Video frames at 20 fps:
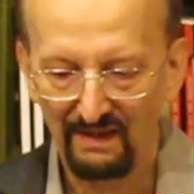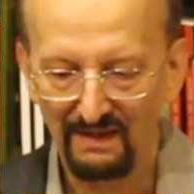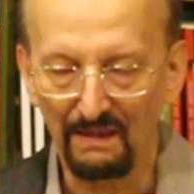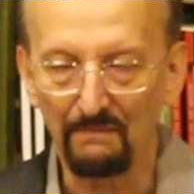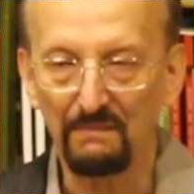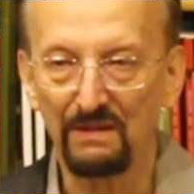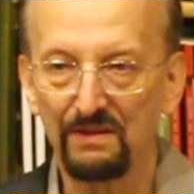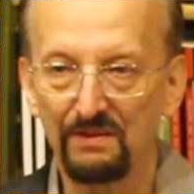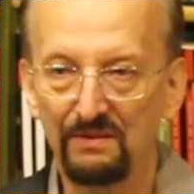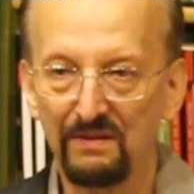
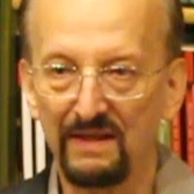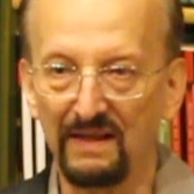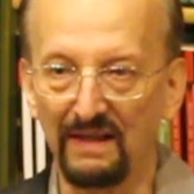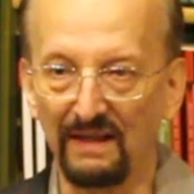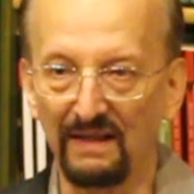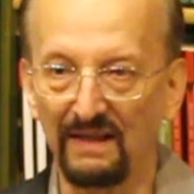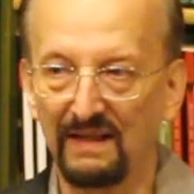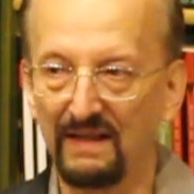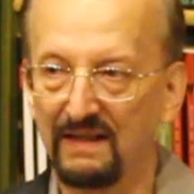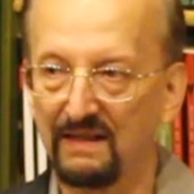Number
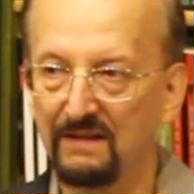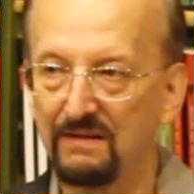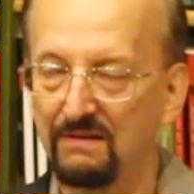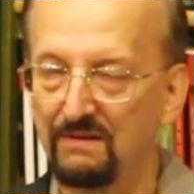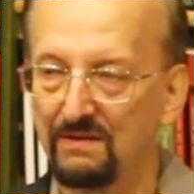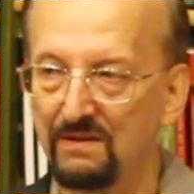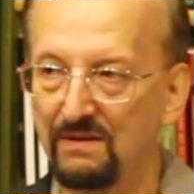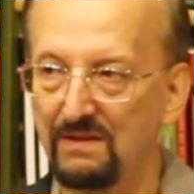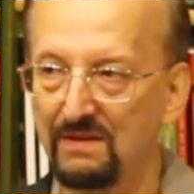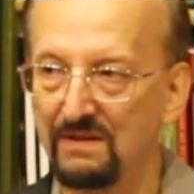three, he
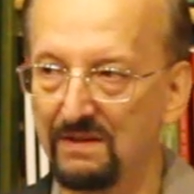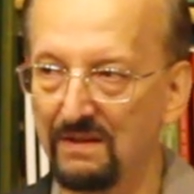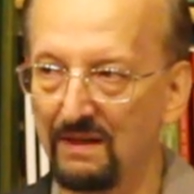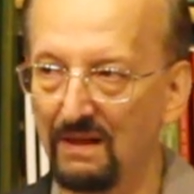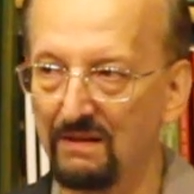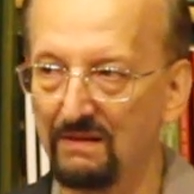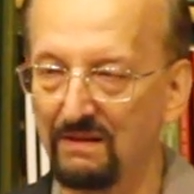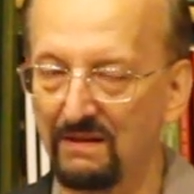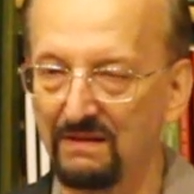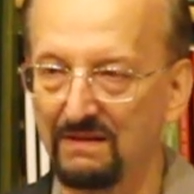introduced
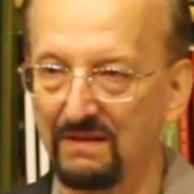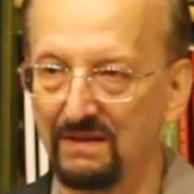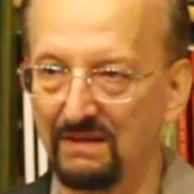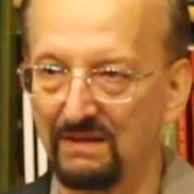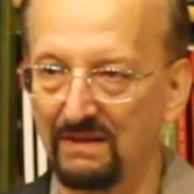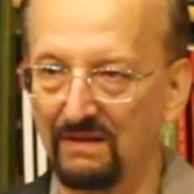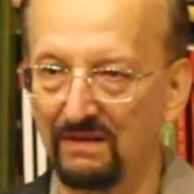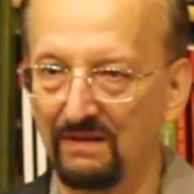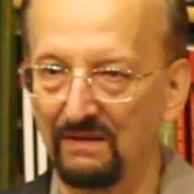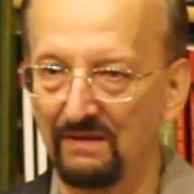yoga to
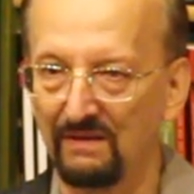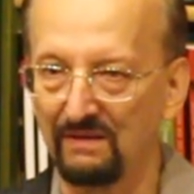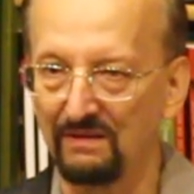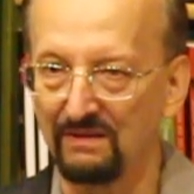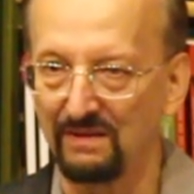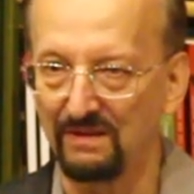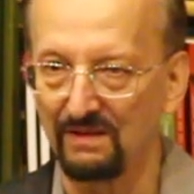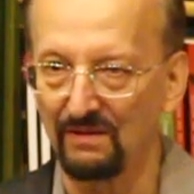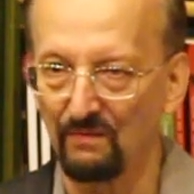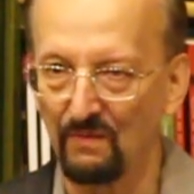
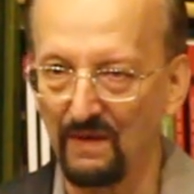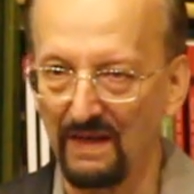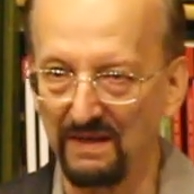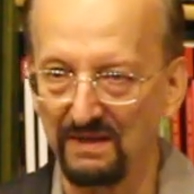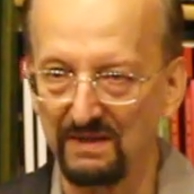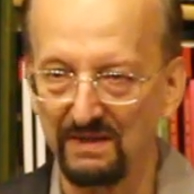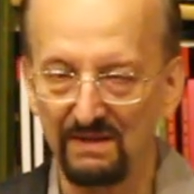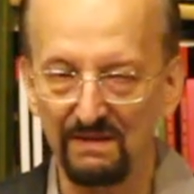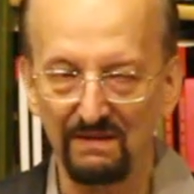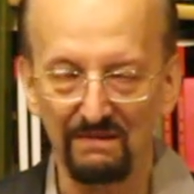the
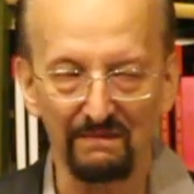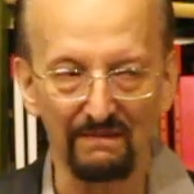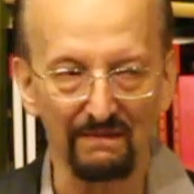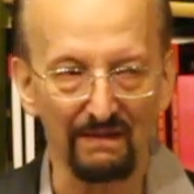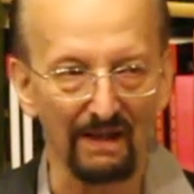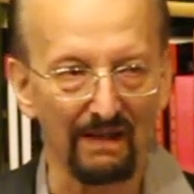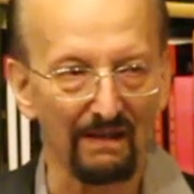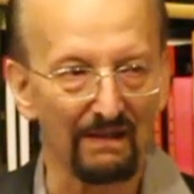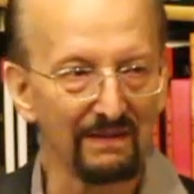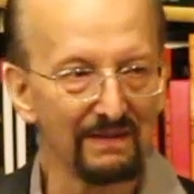West.
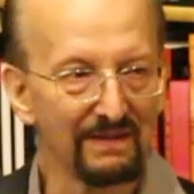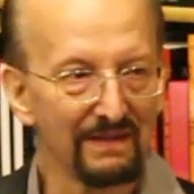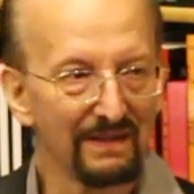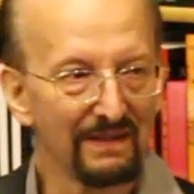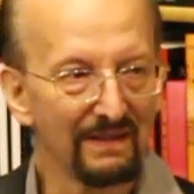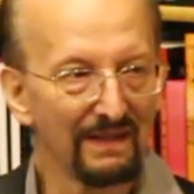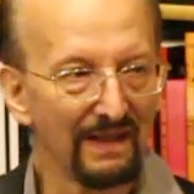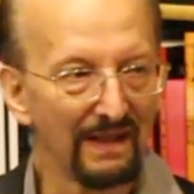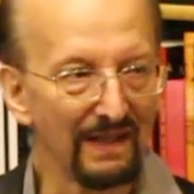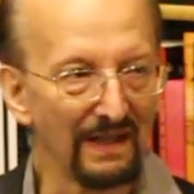Now,
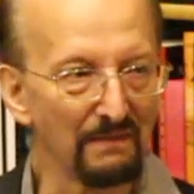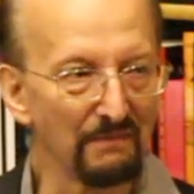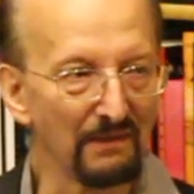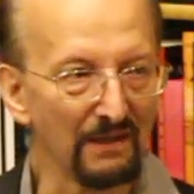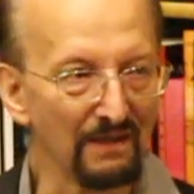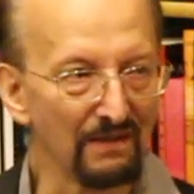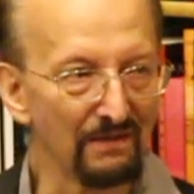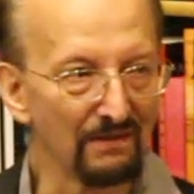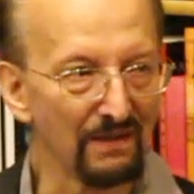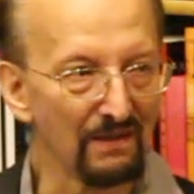
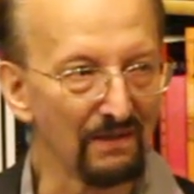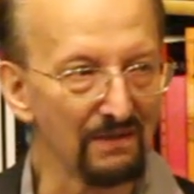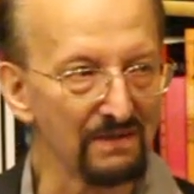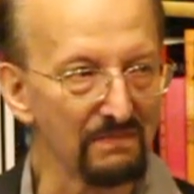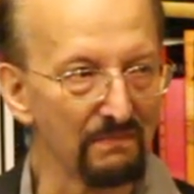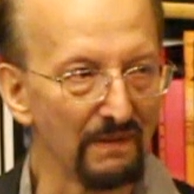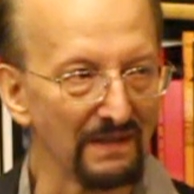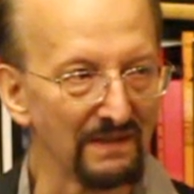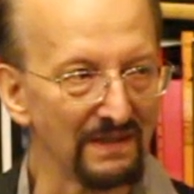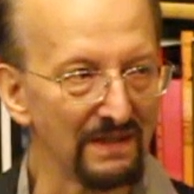anybody who
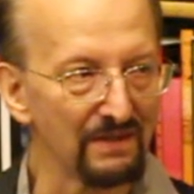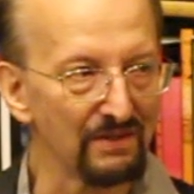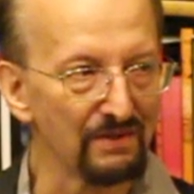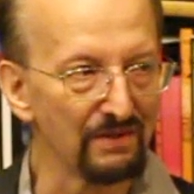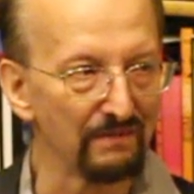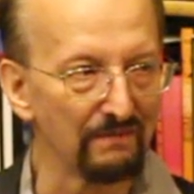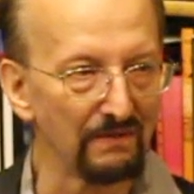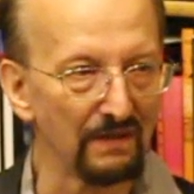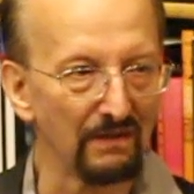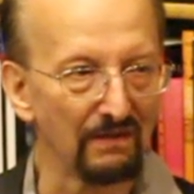knows about the
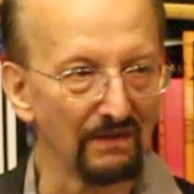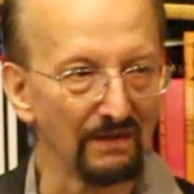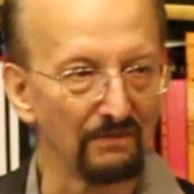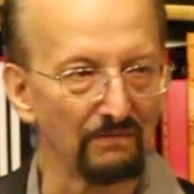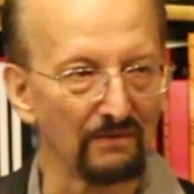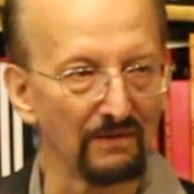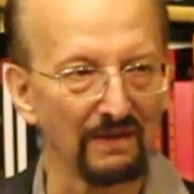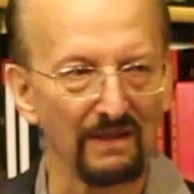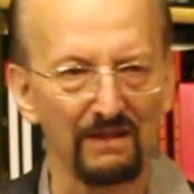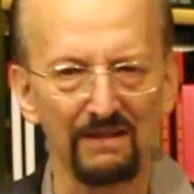history of yoga
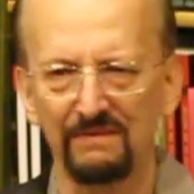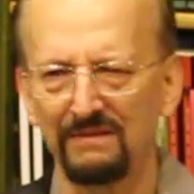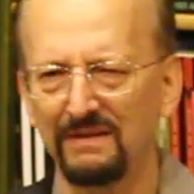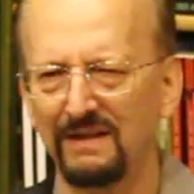will go,